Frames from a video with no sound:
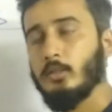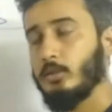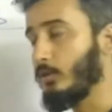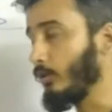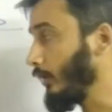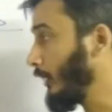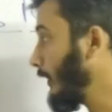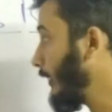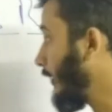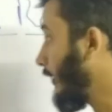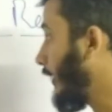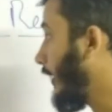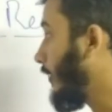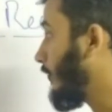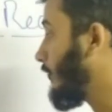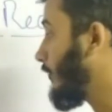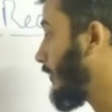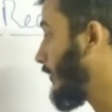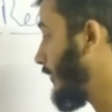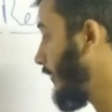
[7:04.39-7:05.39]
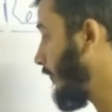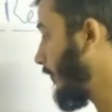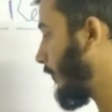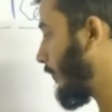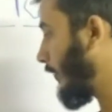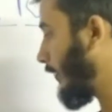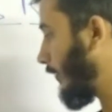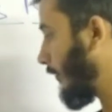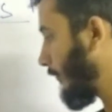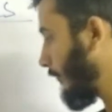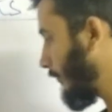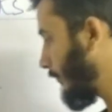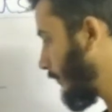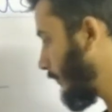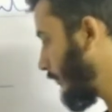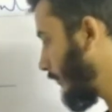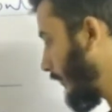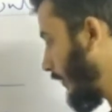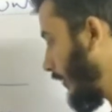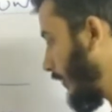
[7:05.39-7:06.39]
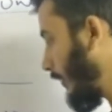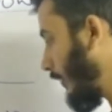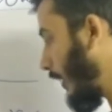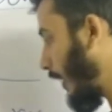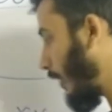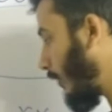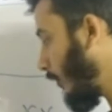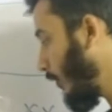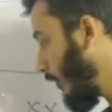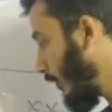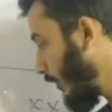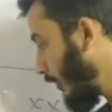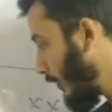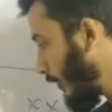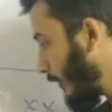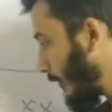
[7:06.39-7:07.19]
doing account receivable. Now